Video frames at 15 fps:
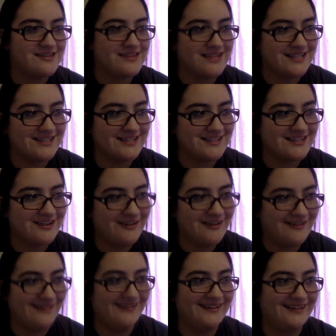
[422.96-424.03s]
this
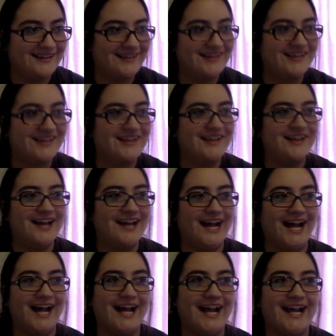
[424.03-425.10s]
song.
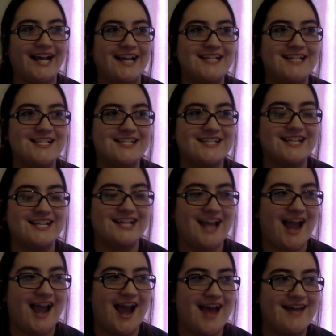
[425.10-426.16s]
It's it
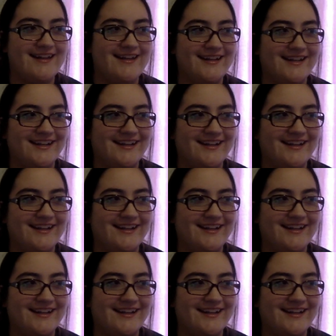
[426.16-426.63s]
had